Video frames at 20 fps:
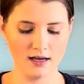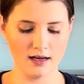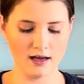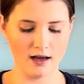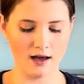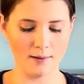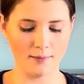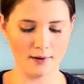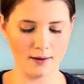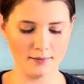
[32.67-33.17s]

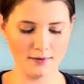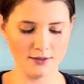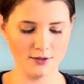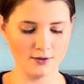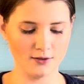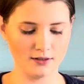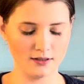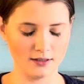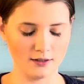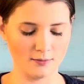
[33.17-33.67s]
I'll probably do
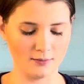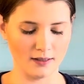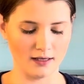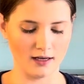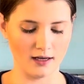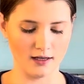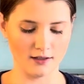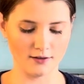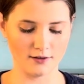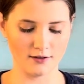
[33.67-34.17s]
a little bit
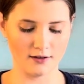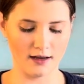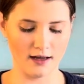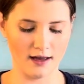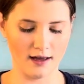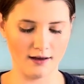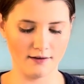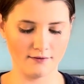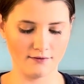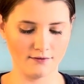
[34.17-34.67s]
under
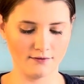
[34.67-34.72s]
half.